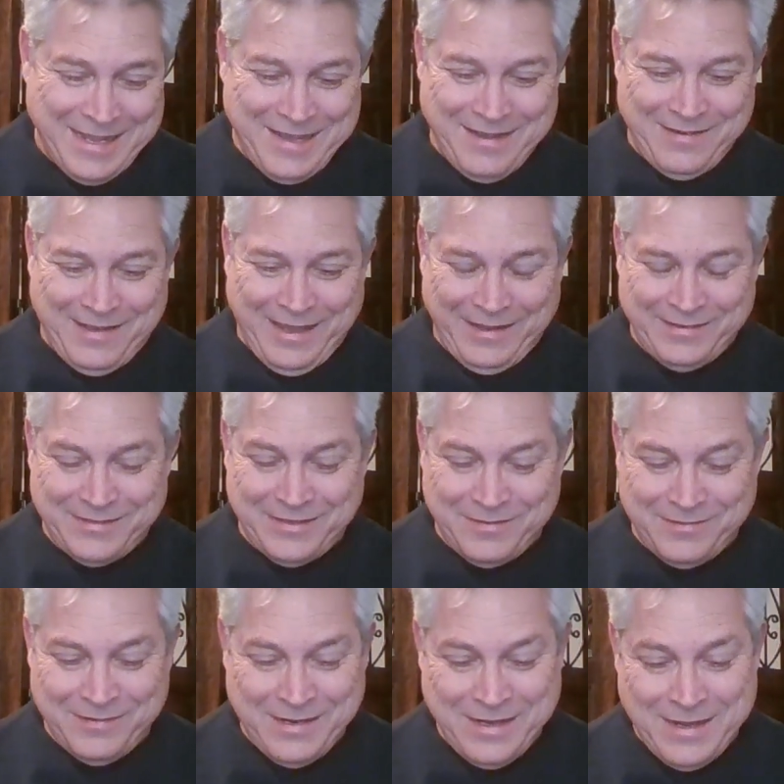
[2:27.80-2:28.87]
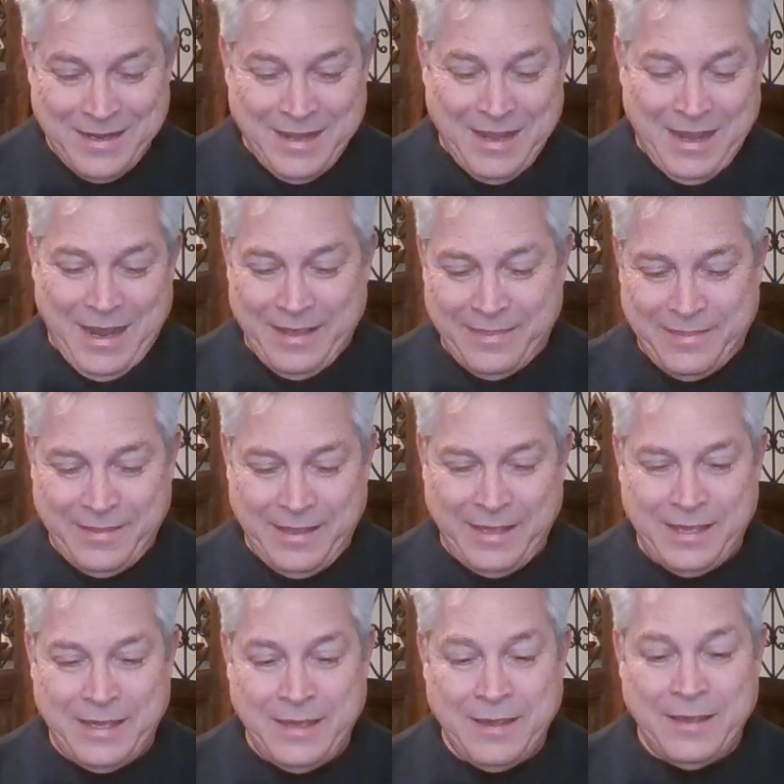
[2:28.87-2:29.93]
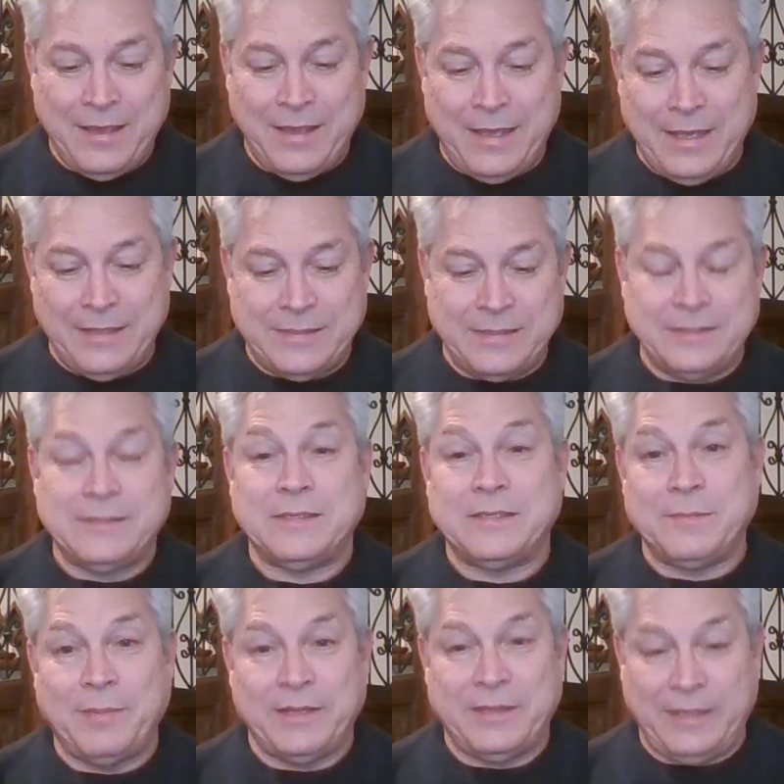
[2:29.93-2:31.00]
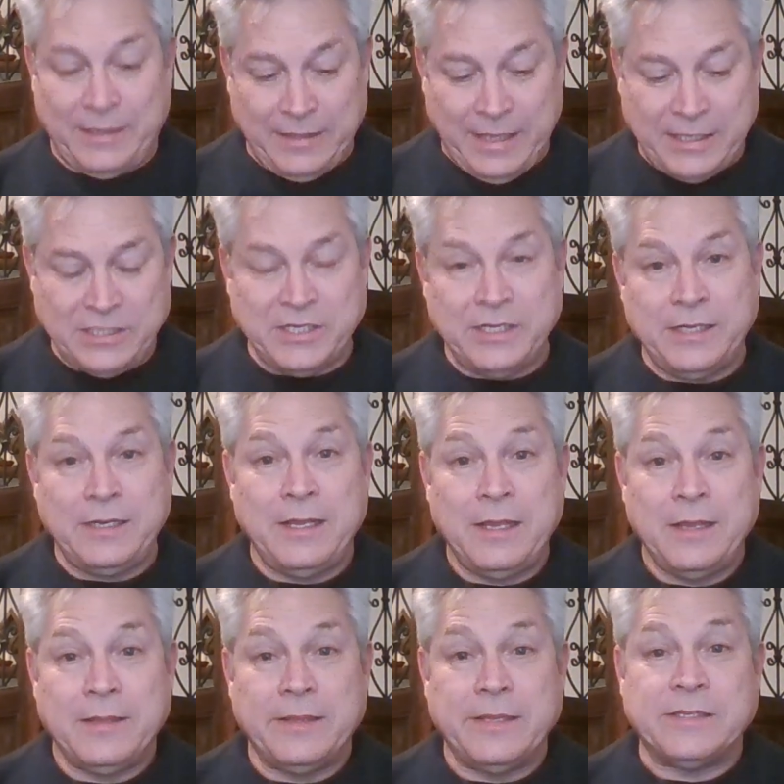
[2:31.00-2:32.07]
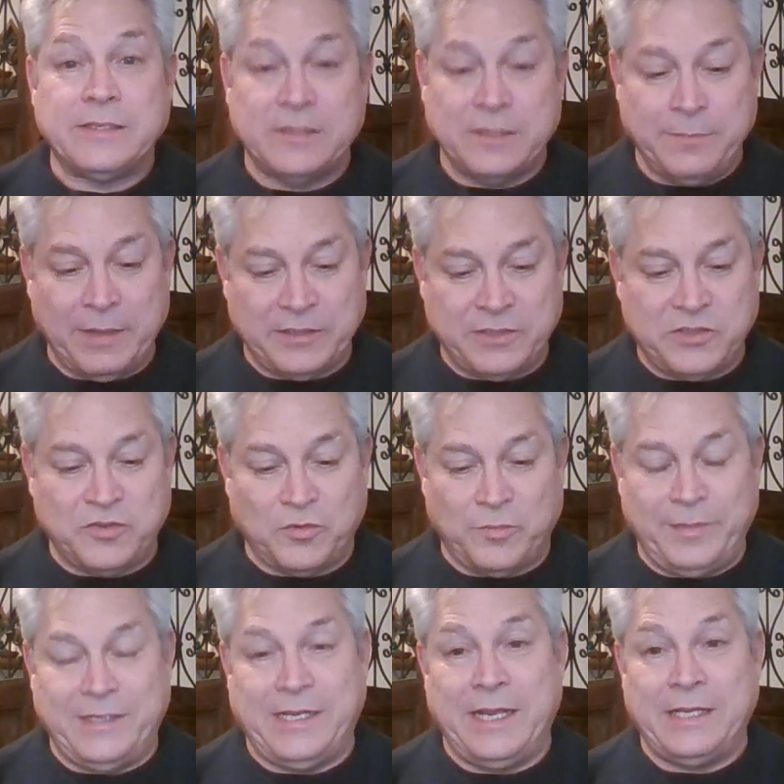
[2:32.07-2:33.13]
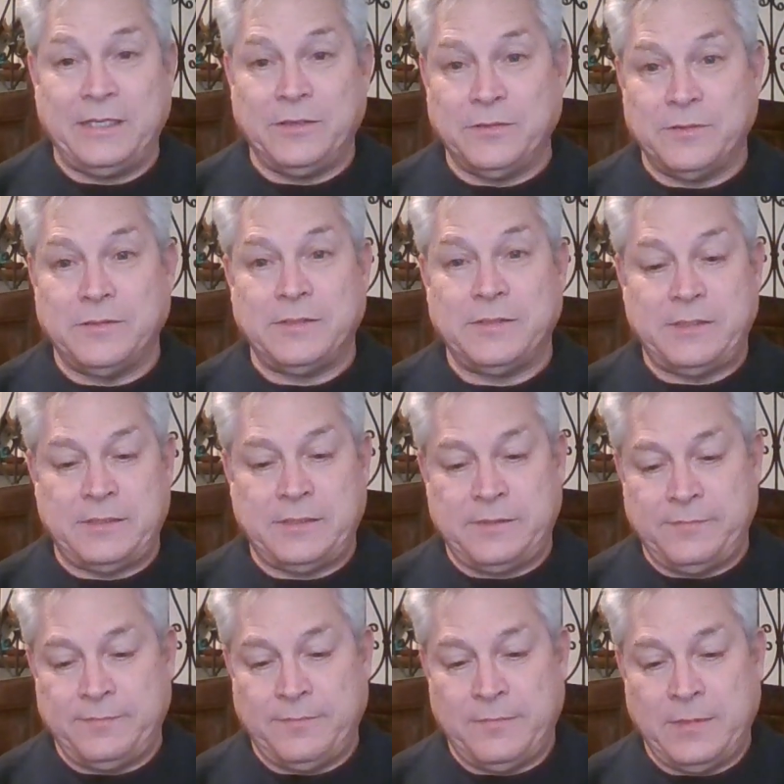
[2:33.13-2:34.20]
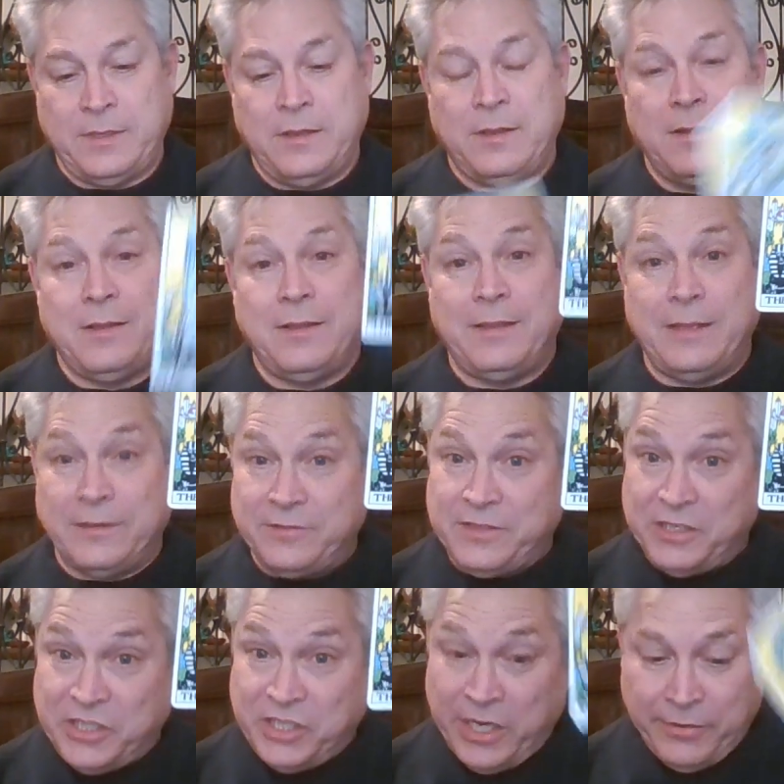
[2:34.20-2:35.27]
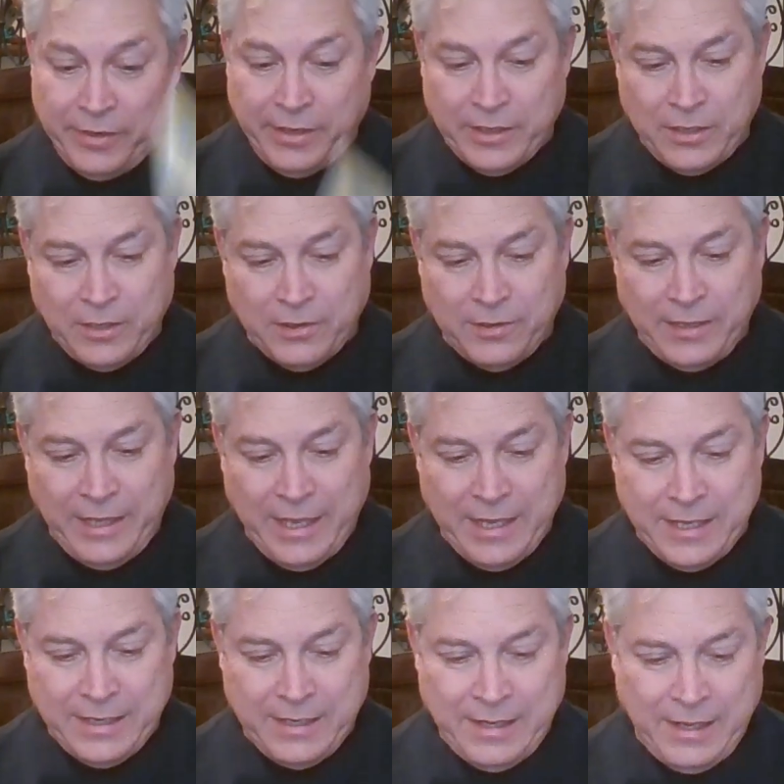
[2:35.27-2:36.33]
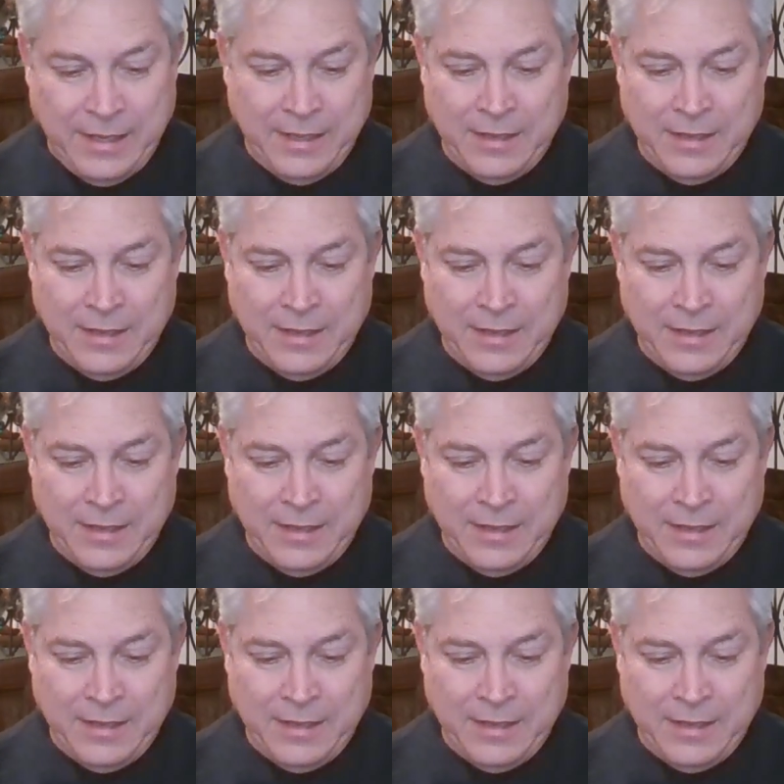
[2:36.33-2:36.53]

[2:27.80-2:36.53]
okay so I think if this is about the election. This is about Stormy Daniels. There's the Chariot card again.